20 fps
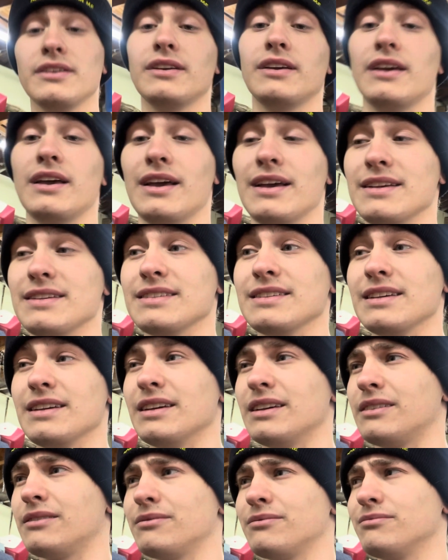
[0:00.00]
has
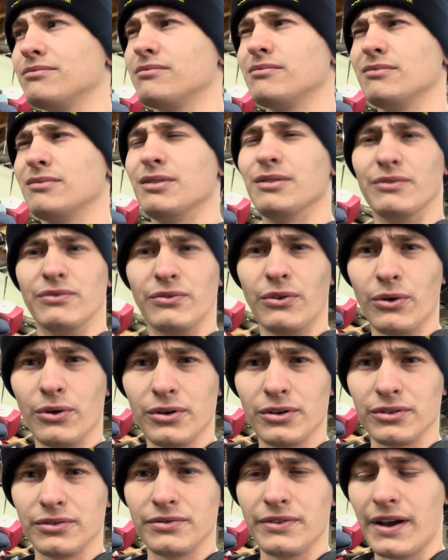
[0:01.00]
like what,
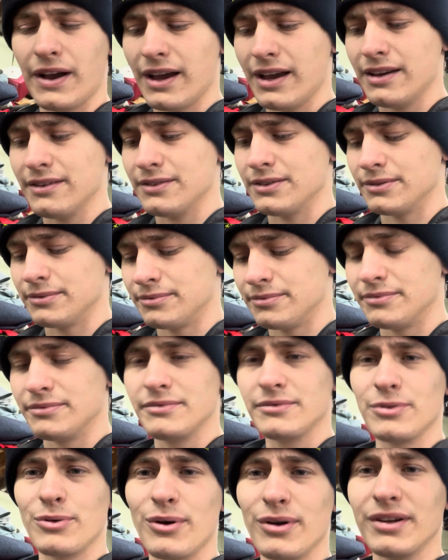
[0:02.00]
4 or 5 or
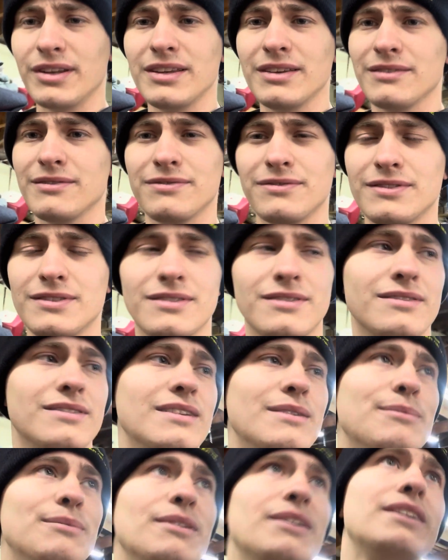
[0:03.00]
20 it
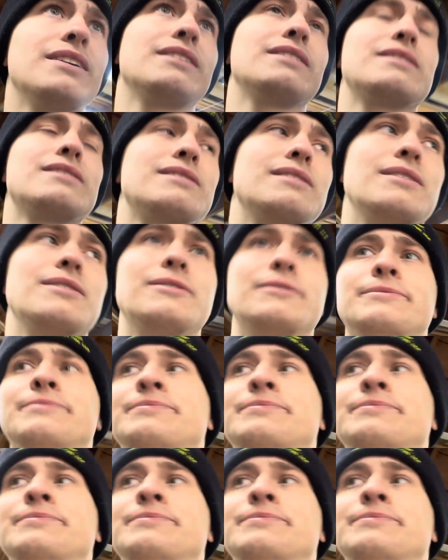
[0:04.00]
seemed like. So